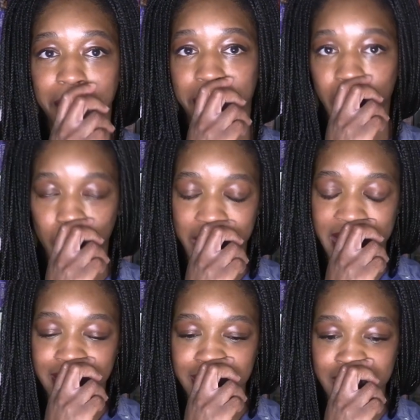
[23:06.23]

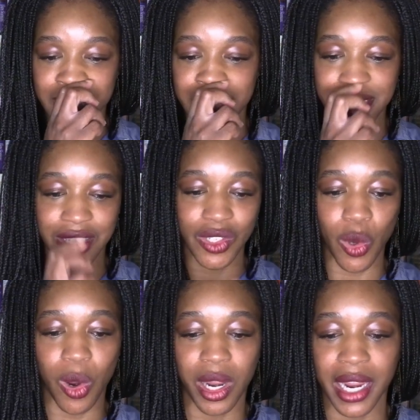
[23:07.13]
moments in this
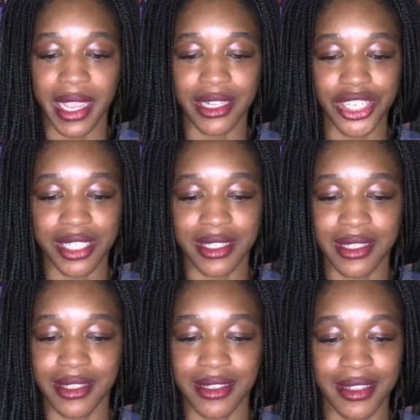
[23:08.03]
story,
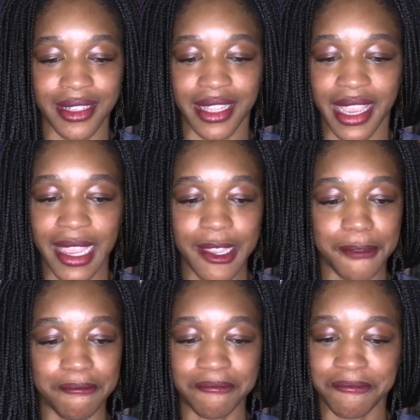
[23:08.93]
just like
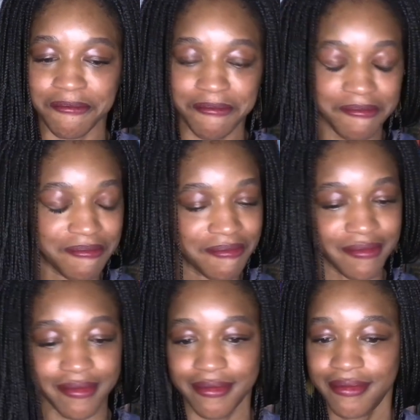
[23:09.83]

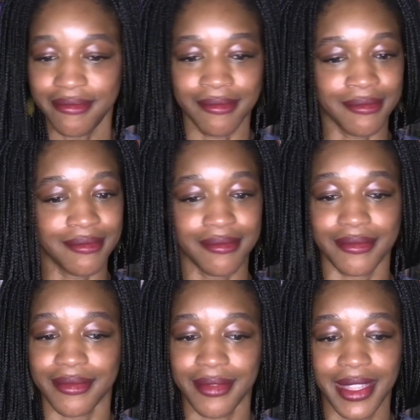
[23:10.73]
one
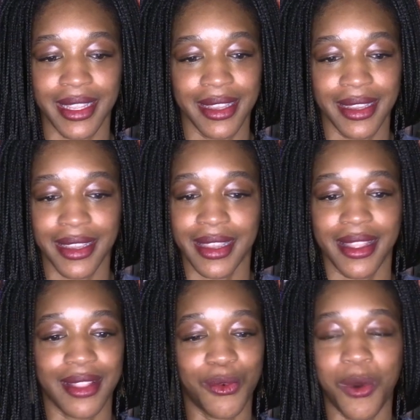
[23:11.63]

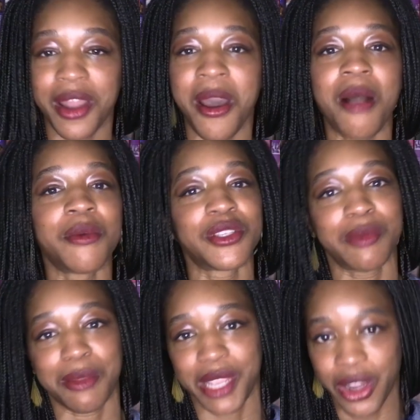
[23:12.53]
almost
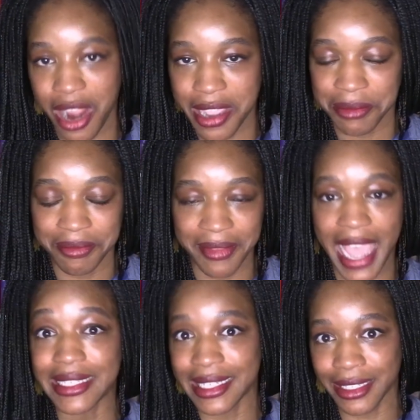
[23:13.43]
made me cry.
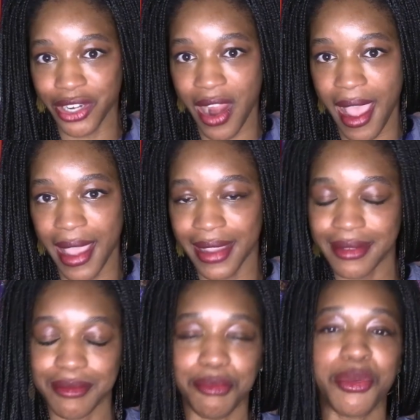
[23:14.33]
I didn't cry,
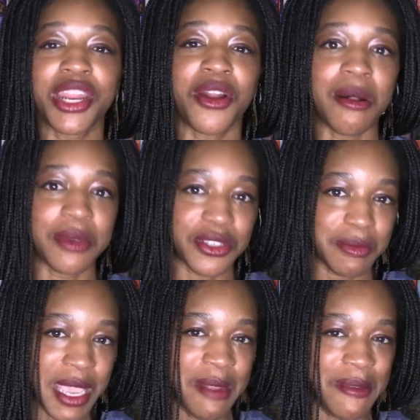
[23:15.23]
but it
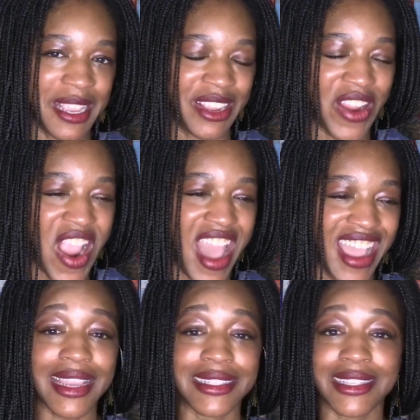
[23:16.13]
almost made me cry.
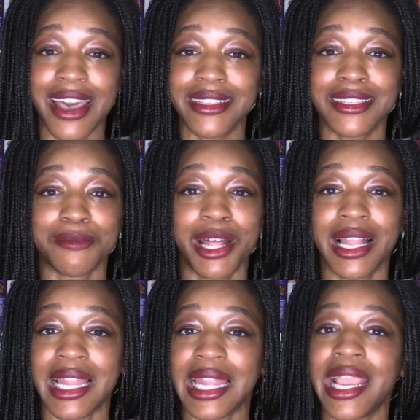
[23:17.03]
It's got some
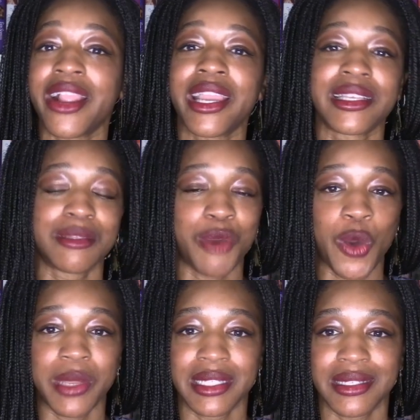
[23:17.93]
hilarious
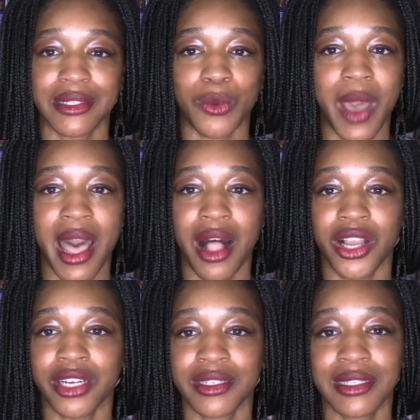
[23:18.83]
moments as well.
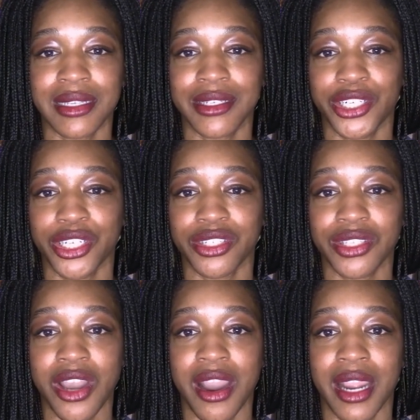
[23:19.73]
Her sisters
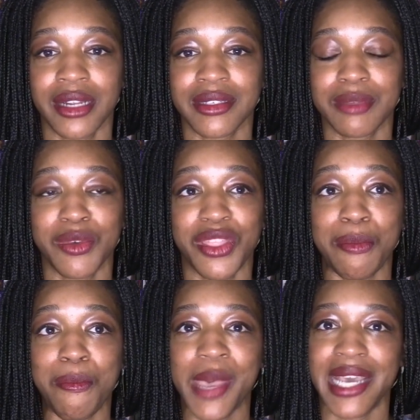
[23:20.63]
are some of the
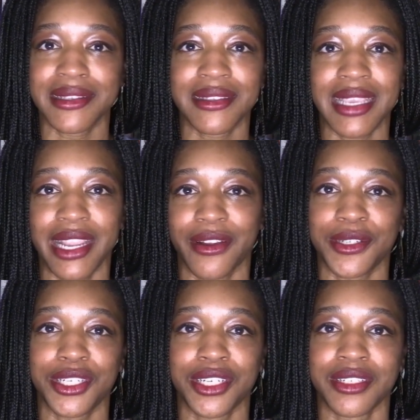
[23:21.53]
best
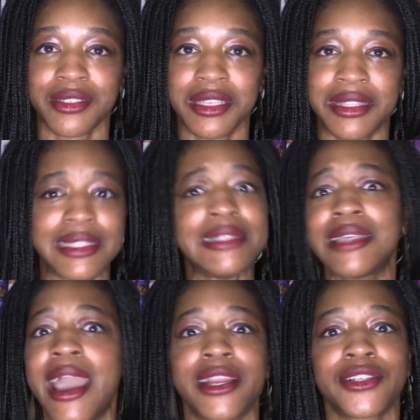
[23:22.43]
characters in this
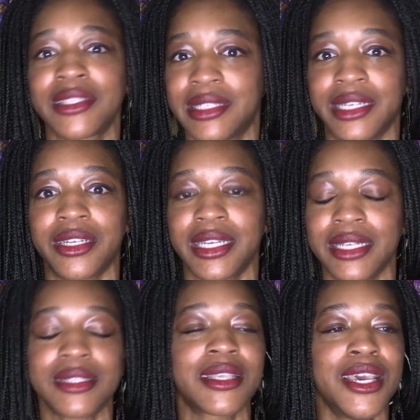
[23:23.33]
entire
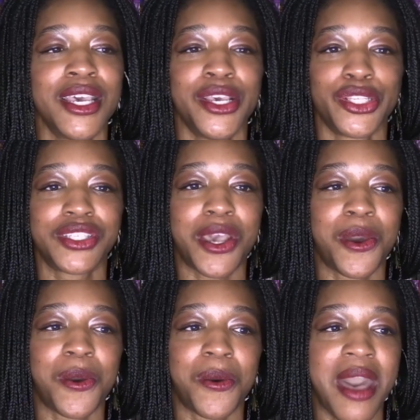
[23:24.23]
series.
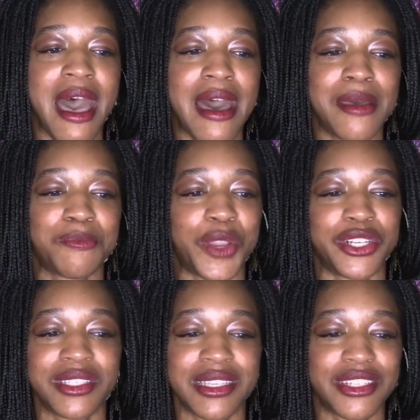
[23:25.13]
So
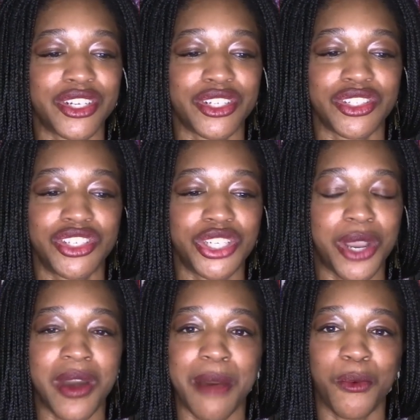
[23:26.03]
her sisters
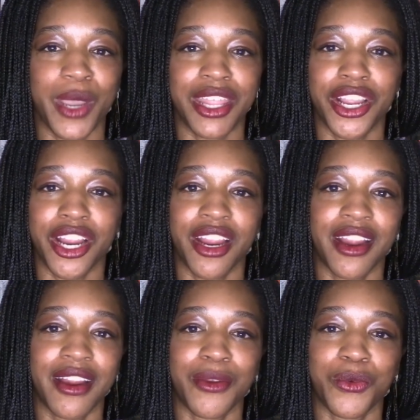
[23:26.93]
show up with
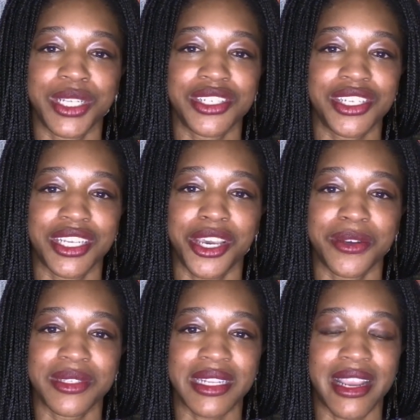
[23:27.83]
her when she
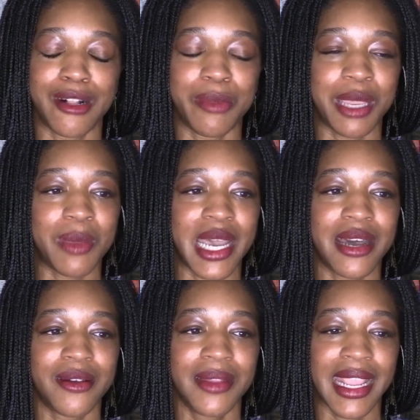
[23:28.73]
goes to help him
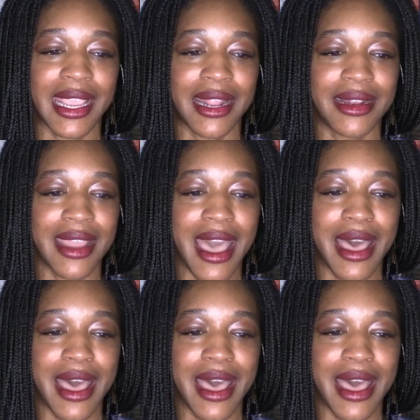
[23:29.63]
out, and